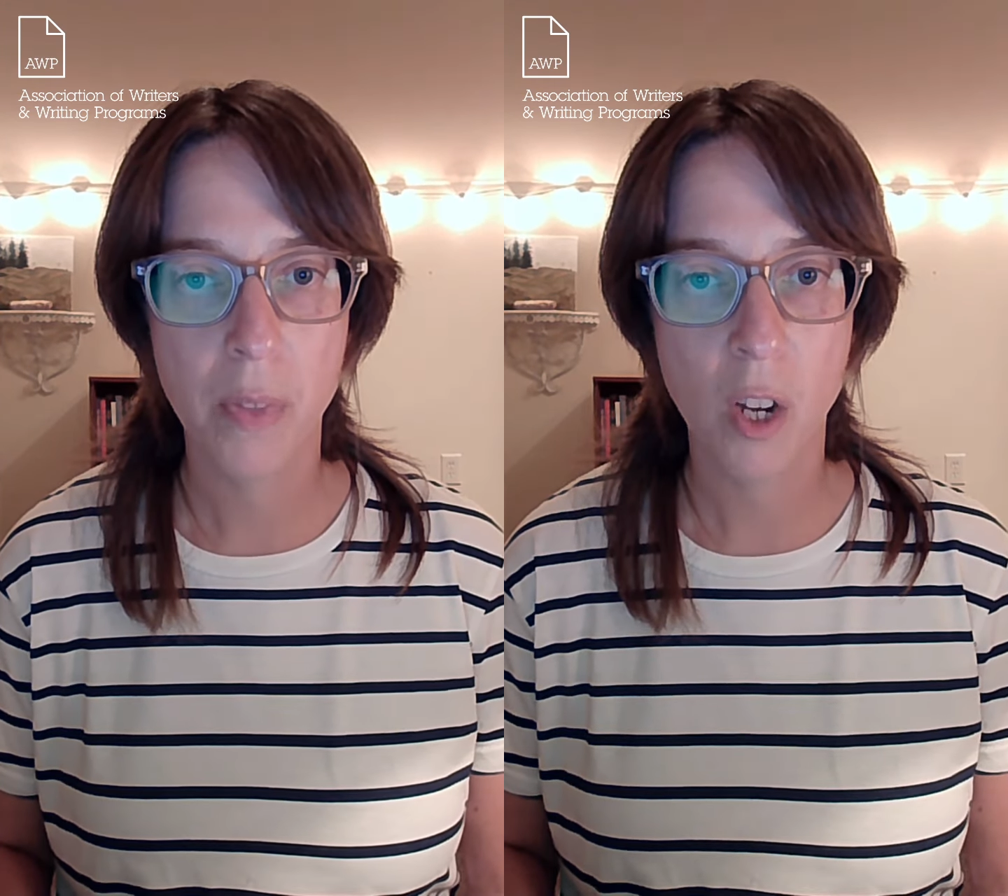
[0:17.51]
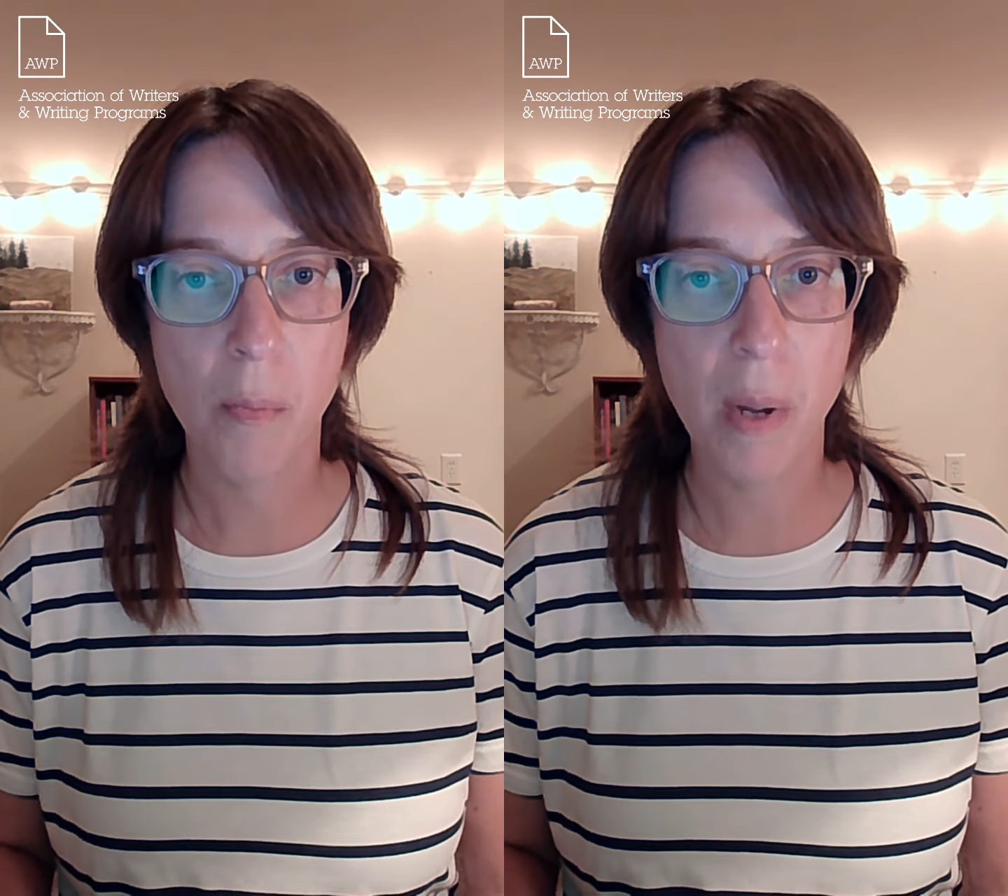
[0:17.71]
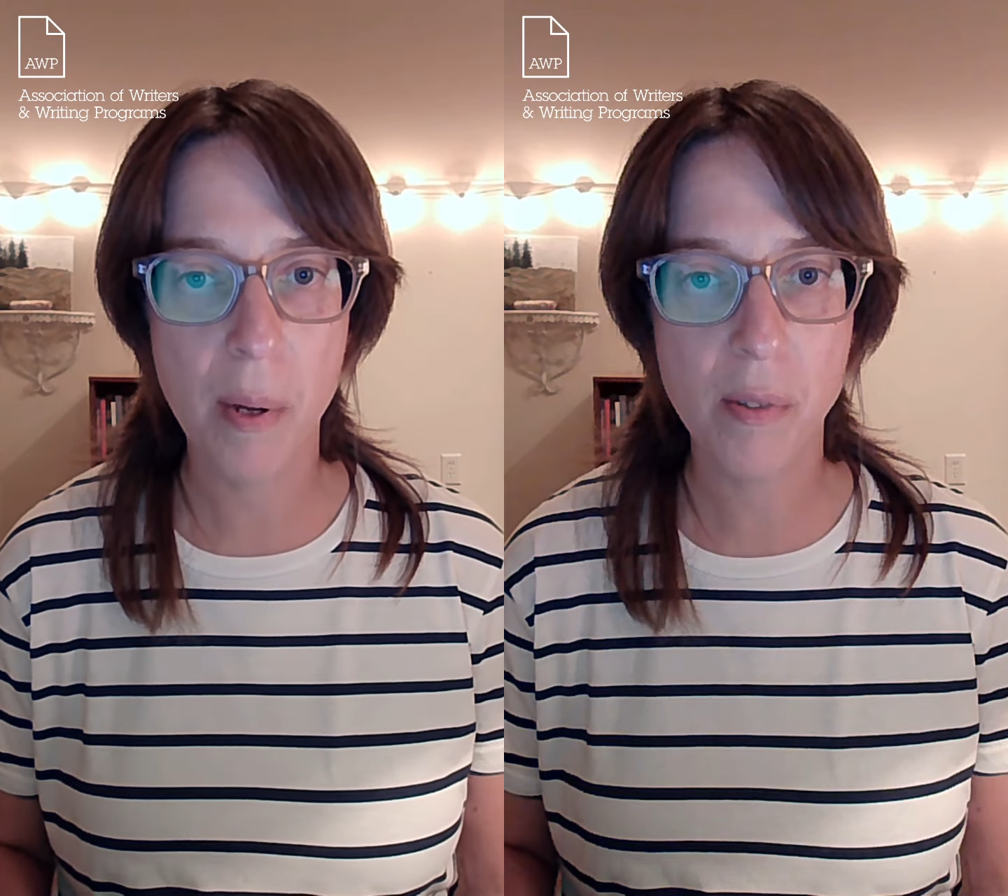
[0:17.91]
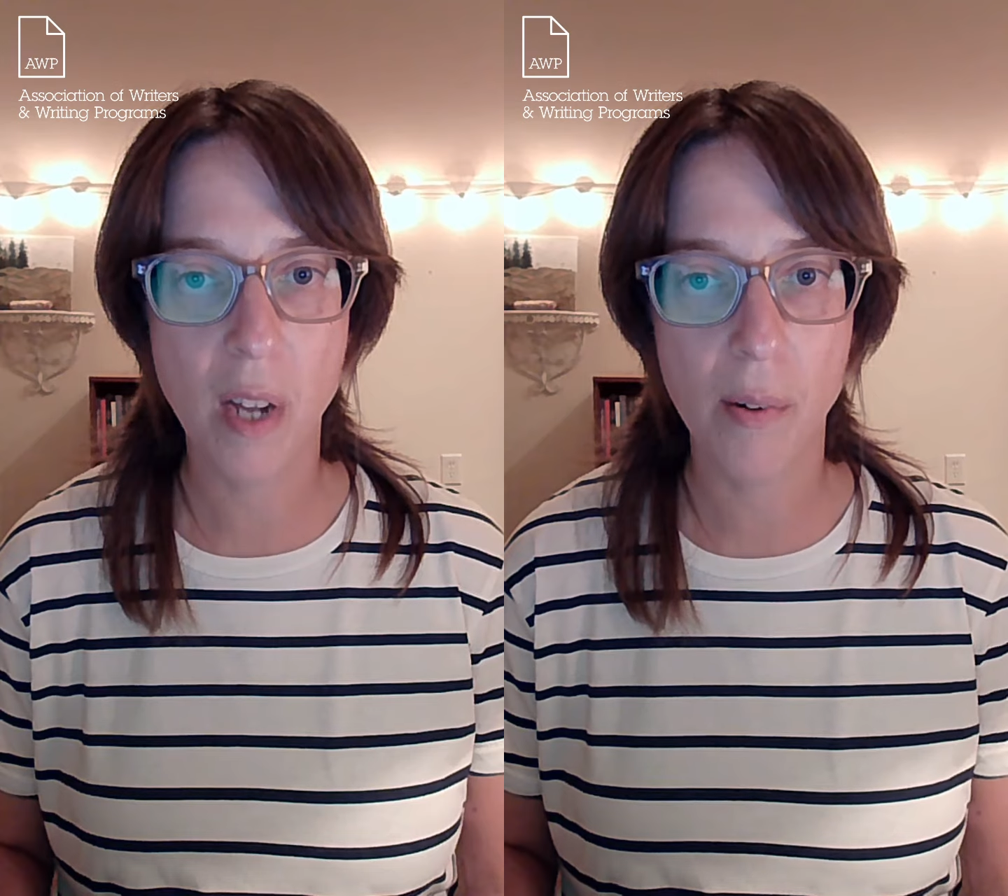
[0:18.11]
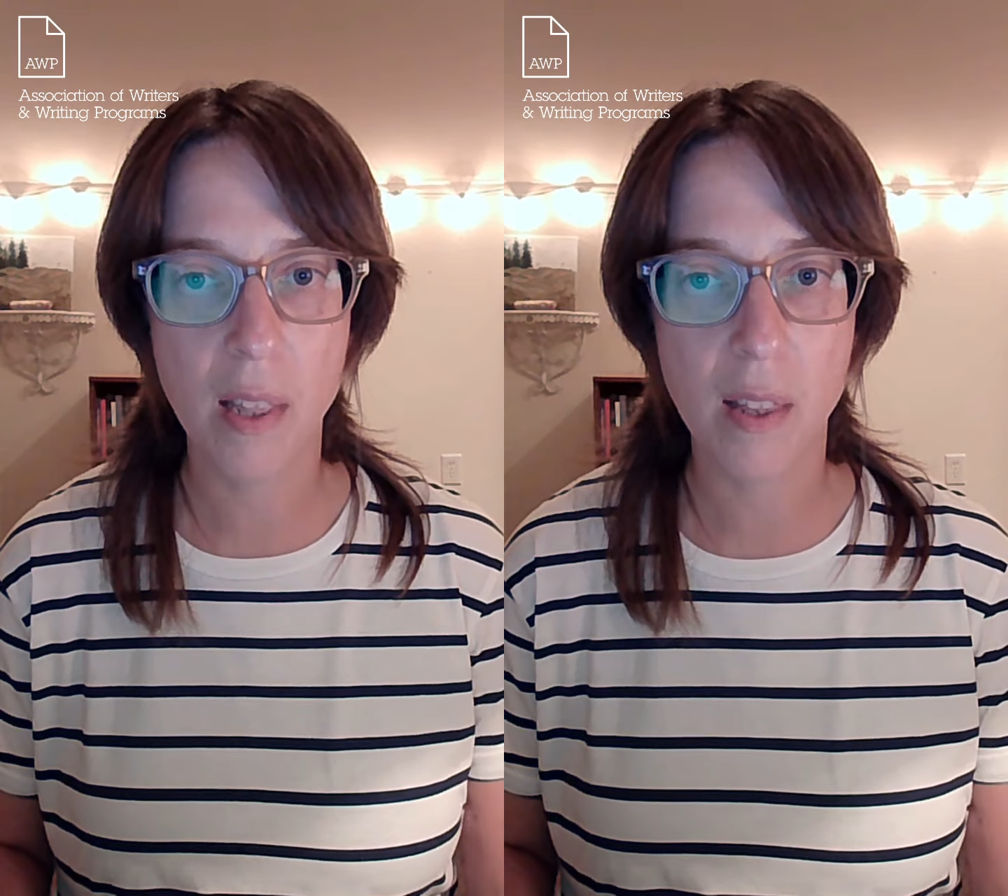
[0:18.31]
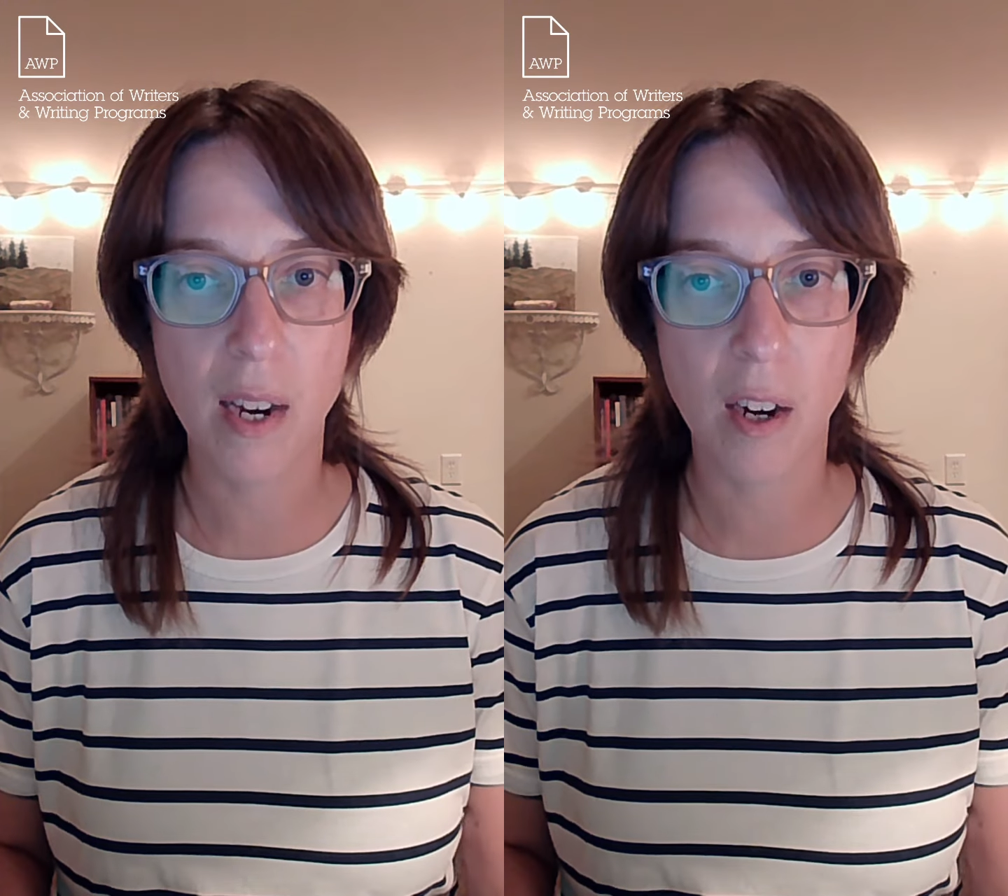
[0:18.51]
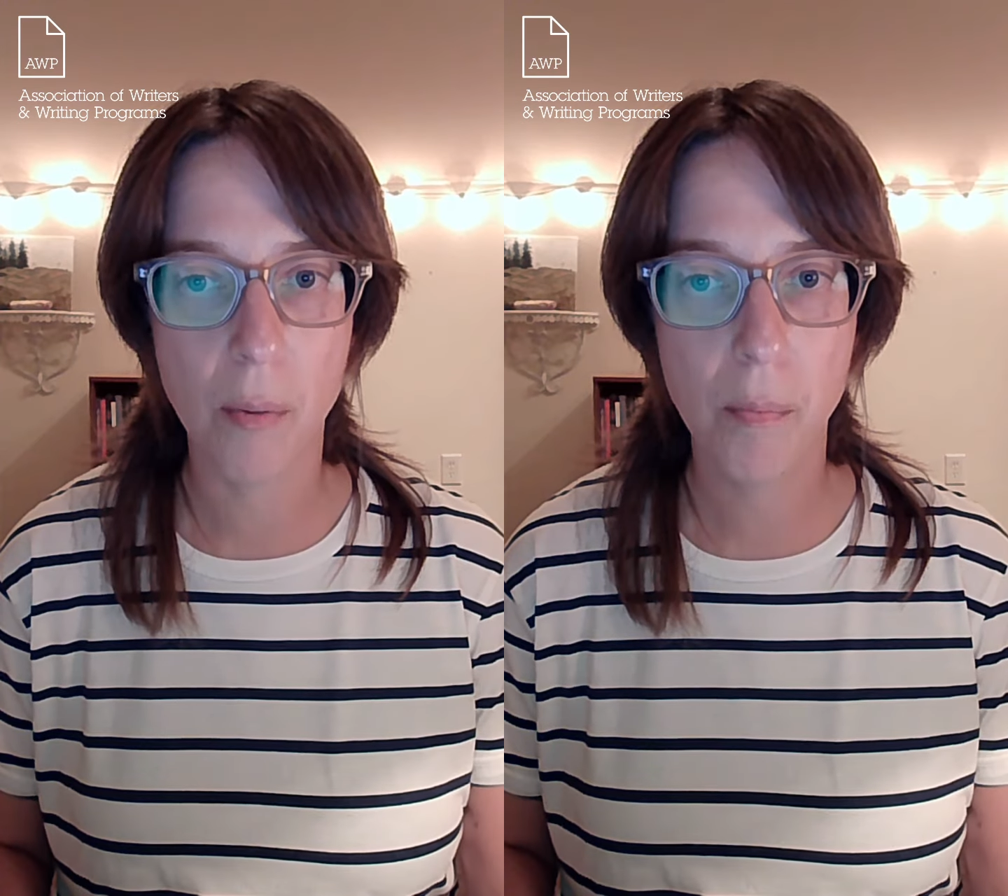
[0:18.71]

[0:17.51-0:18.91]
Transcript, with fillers: or maybe it was already there.